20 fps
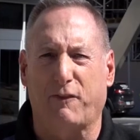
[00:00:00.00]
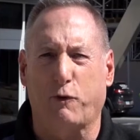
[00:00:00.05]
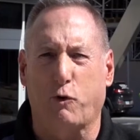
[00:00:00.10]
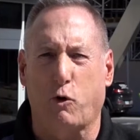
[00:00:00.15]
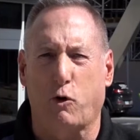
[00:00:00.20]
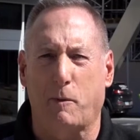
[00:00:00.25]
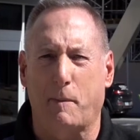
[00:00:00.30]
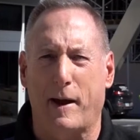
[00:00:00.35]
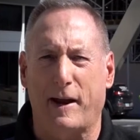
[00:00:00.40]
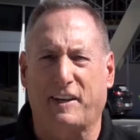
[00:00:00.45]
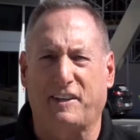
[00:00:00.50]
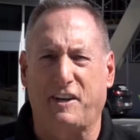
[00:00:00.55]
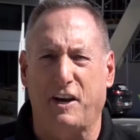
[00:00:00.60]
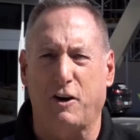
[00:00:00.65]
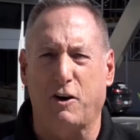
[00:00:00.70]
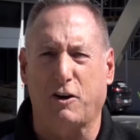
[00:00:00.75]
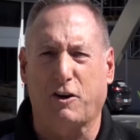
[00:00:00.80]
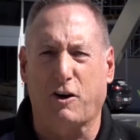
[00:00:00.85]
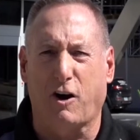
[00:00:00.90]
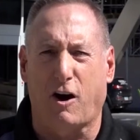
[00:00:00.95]
of quarterback
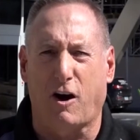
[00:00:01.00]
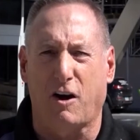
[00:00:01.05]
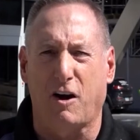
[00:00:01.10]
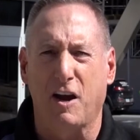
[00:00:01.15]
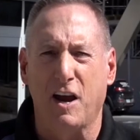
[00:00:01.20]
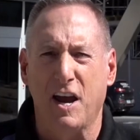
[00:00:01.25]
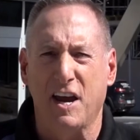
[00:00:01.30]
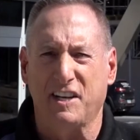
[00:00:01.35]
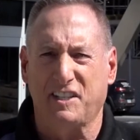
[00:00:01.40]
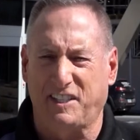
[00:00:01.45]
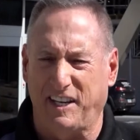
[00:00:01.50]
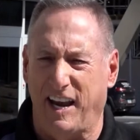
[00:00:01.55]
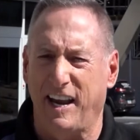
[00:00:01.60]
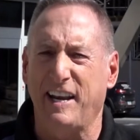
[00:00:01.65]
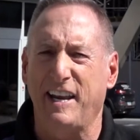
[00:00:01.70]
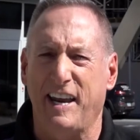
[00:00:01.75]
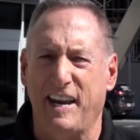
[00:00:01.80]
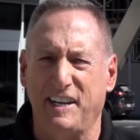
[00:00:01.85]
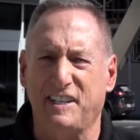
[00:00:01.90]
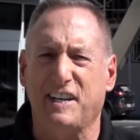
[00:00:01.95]
Derek Carr, said
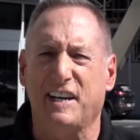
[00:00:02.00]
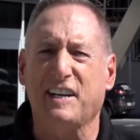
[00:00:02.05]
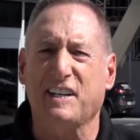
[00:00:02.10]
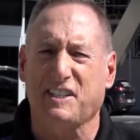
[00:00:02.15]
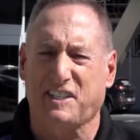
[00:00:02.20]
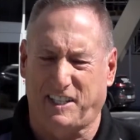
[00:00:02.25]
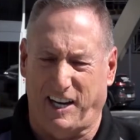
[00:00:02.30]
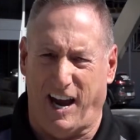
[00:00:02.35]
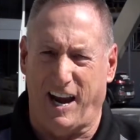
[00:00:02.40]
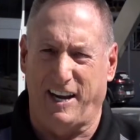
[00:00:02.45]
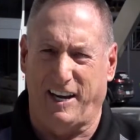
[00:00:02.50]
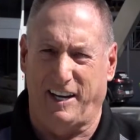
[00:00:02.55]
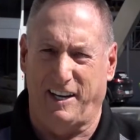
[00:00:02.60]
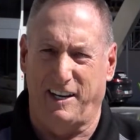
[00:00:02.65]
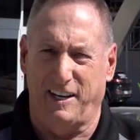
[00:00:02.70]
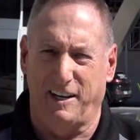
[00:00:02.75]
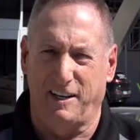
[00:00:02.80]
he's excited.